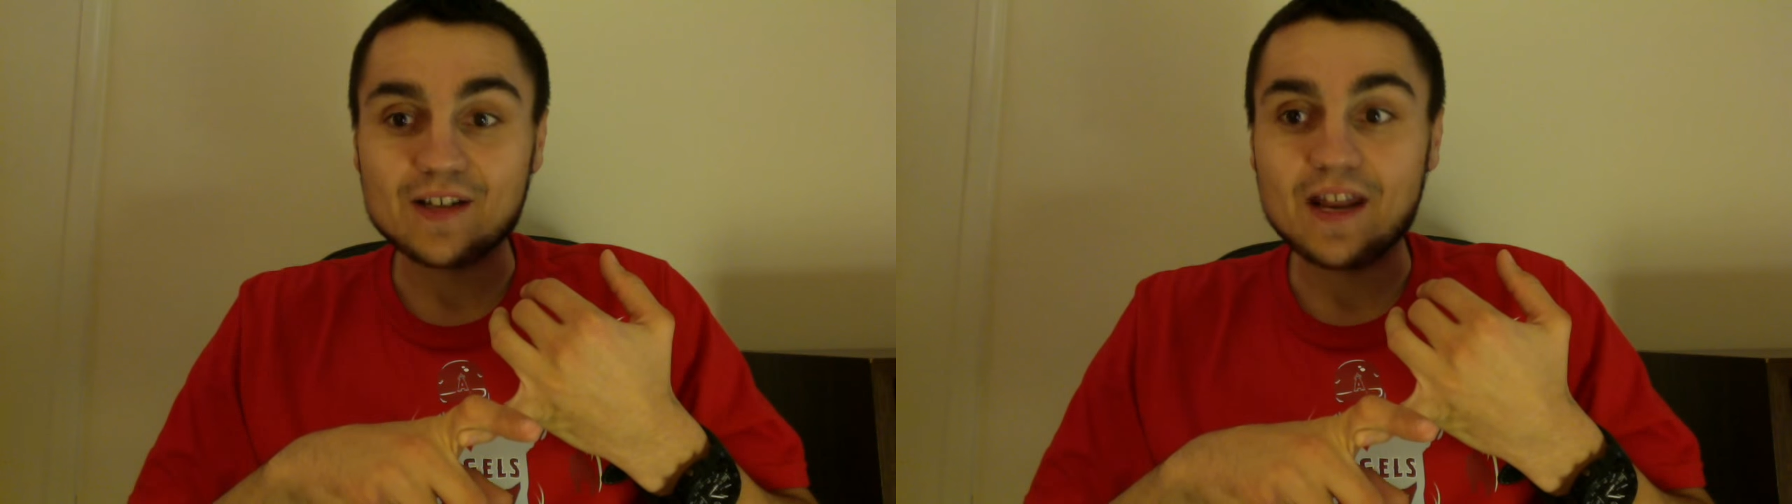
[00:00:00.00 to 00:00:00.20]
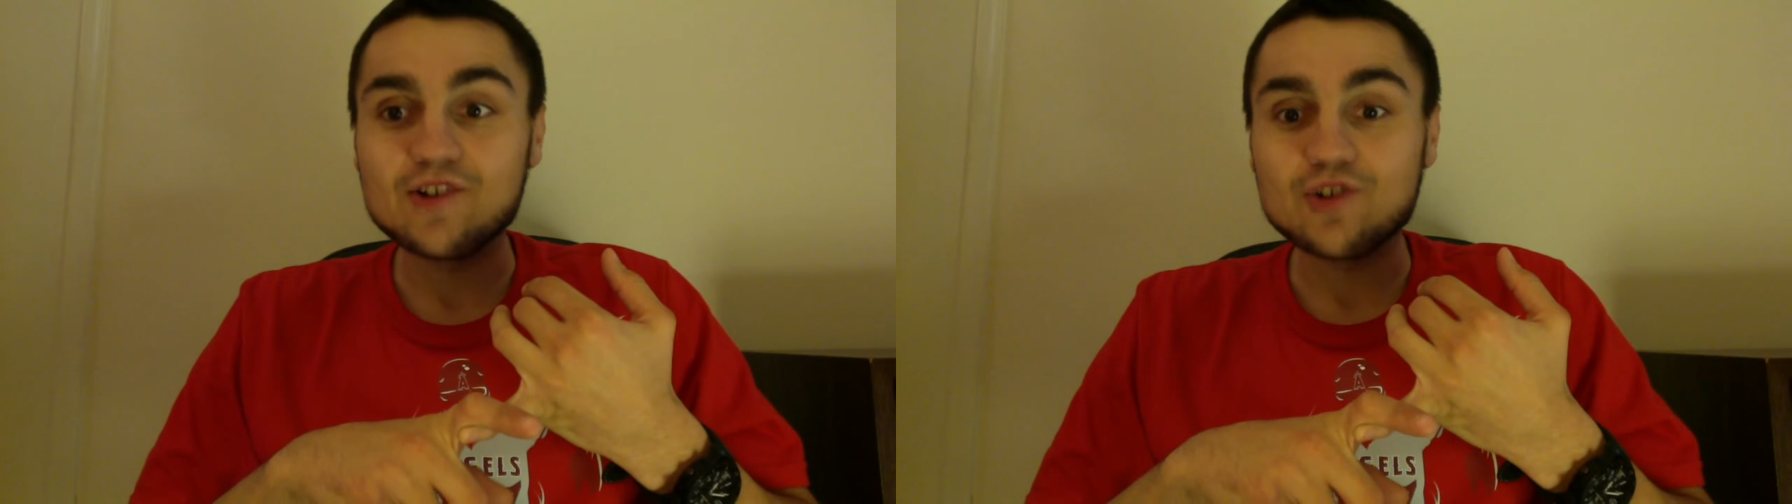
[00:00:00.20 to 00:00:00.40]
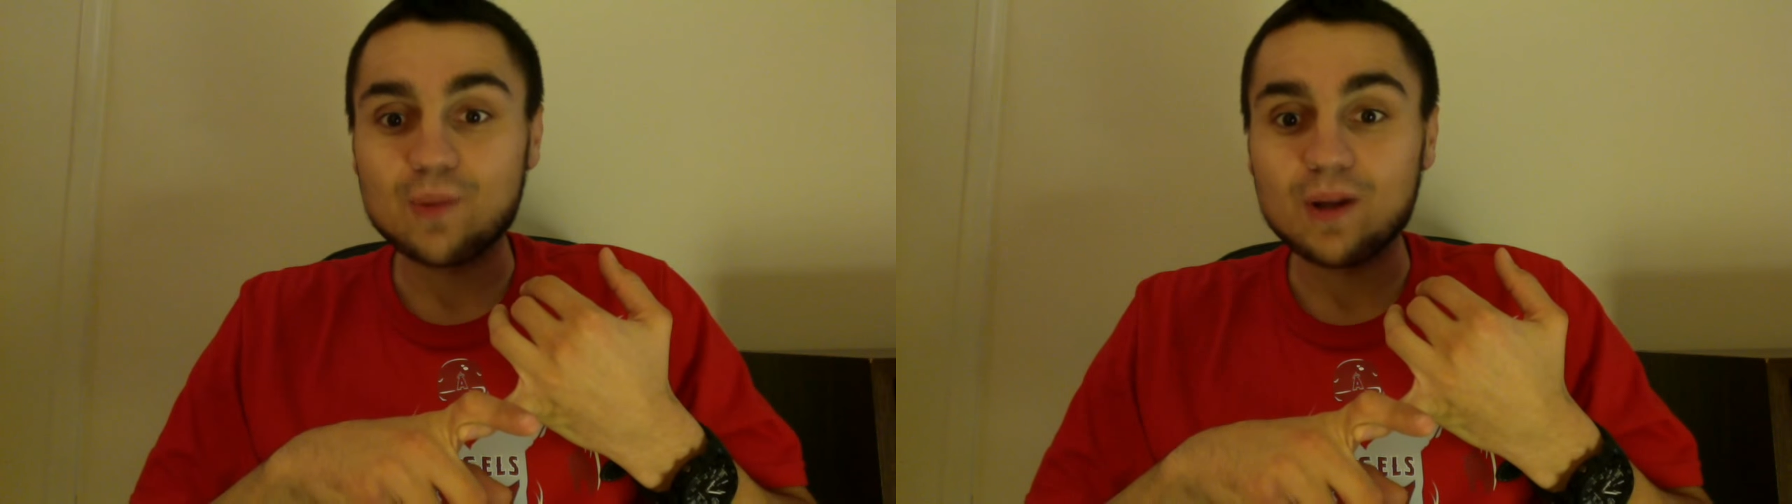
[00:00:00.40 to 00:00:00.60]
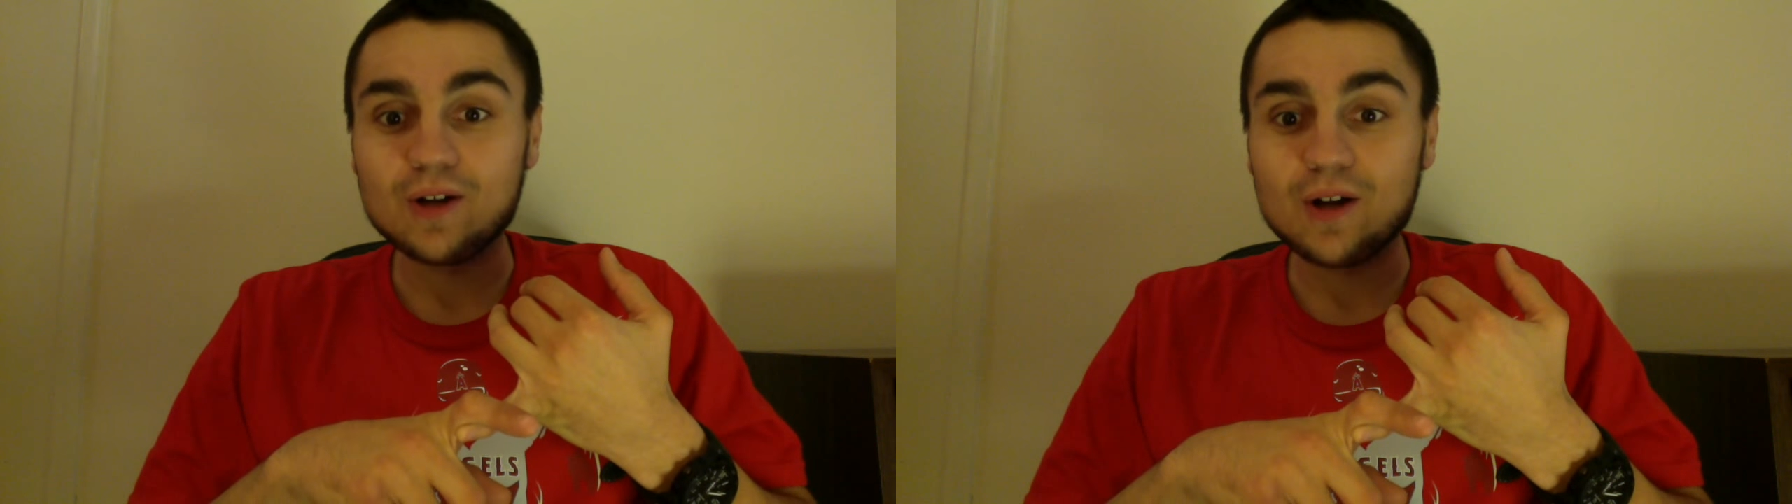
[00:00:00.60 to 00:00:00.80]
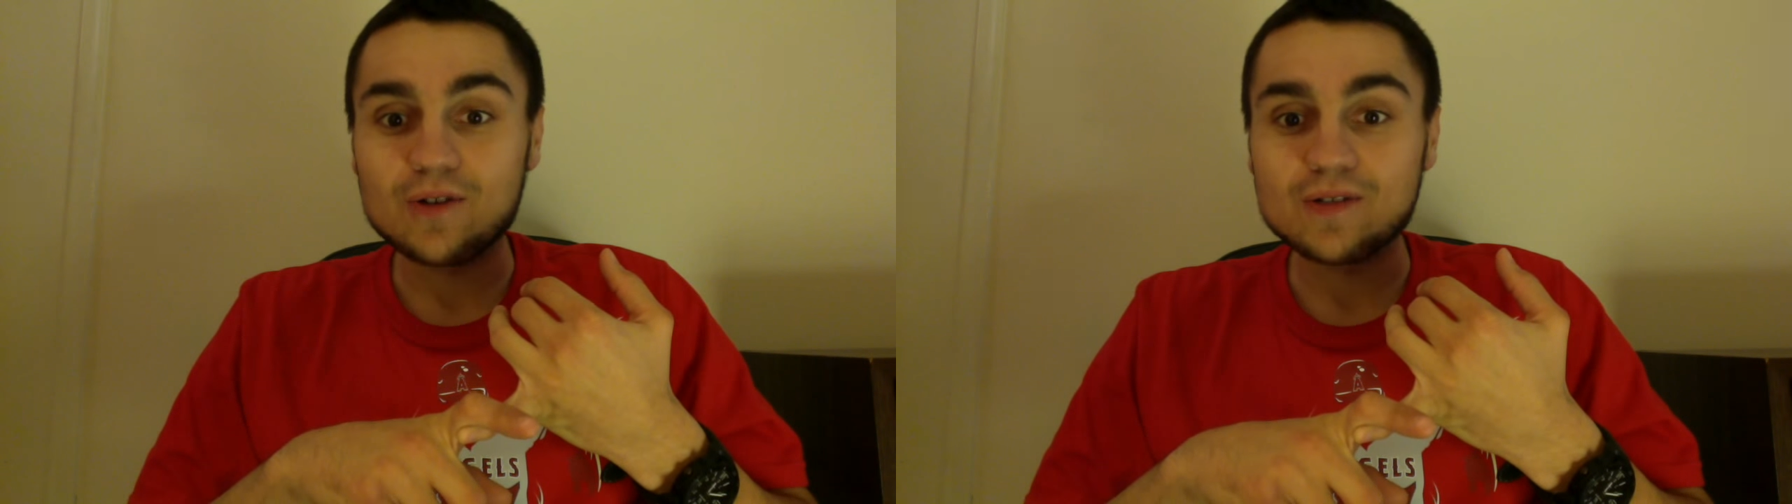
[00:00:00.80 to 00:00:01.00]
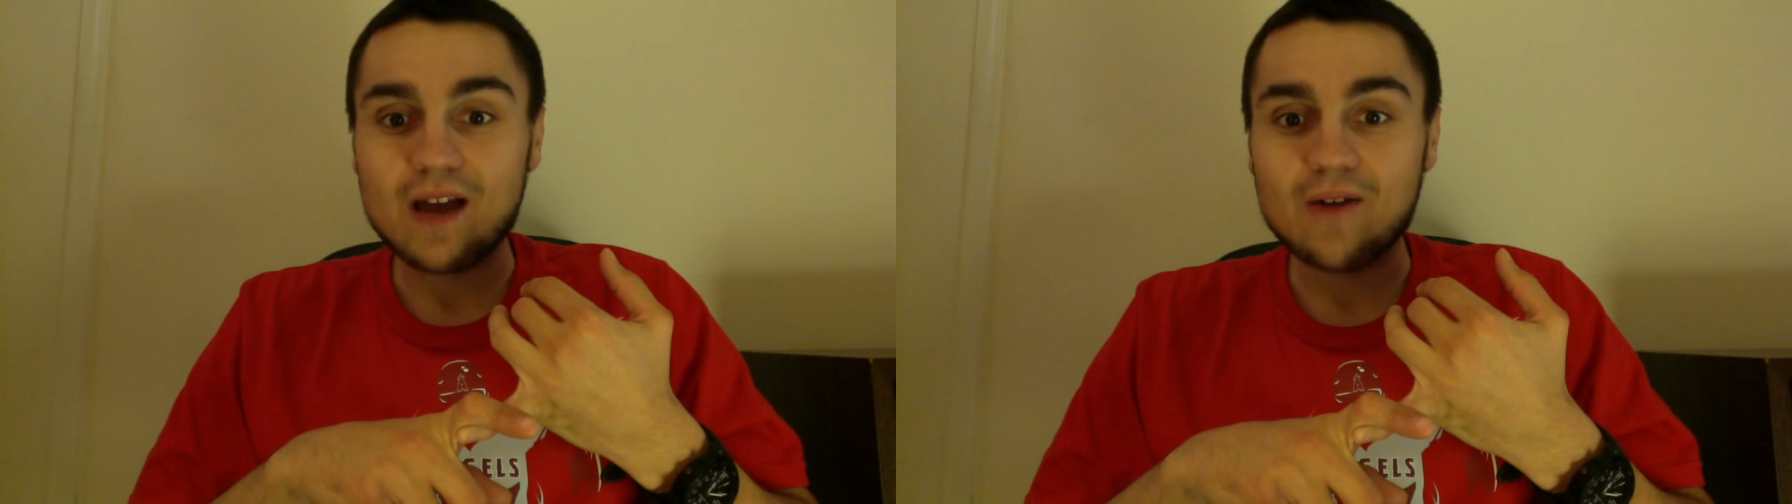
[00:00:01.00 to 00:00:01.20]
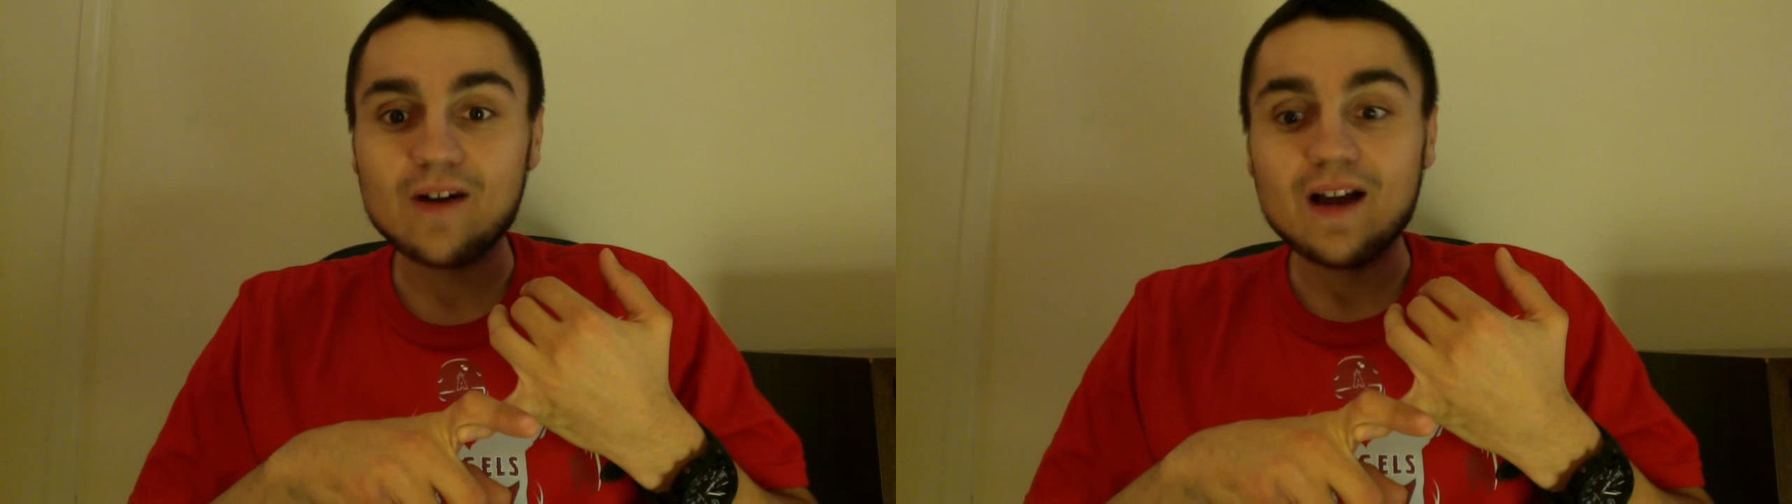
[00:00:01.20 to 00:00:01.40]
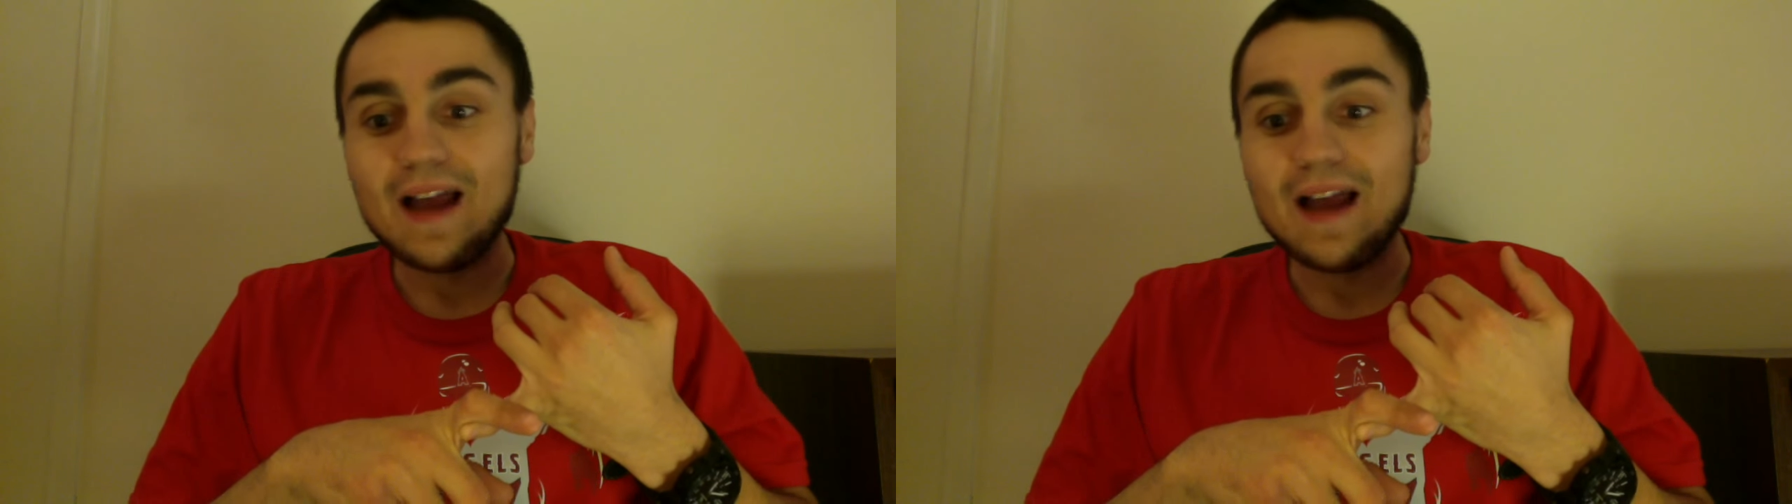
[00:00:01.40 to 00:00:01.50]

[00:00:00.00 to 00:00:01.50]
and Andrew Miller goes out